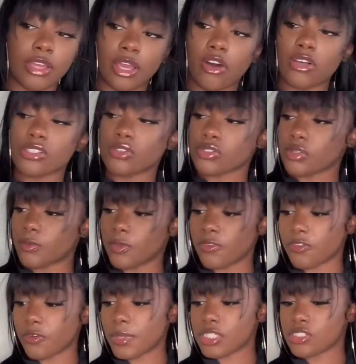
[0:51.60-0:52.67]
and also some
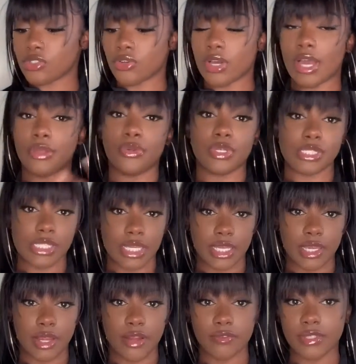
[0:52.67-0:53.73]
information on how you can
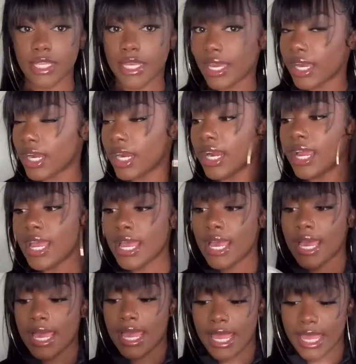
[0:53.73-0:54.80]
take care of the hair.
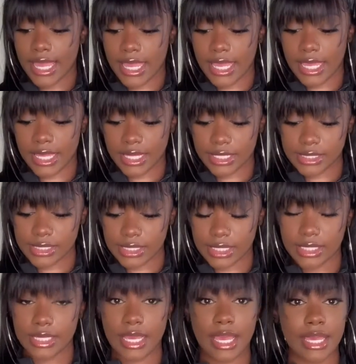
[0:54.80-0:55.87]
And
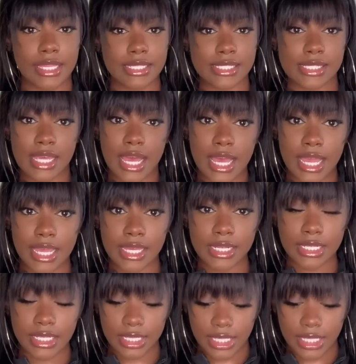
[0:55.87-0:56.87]
yeah, inside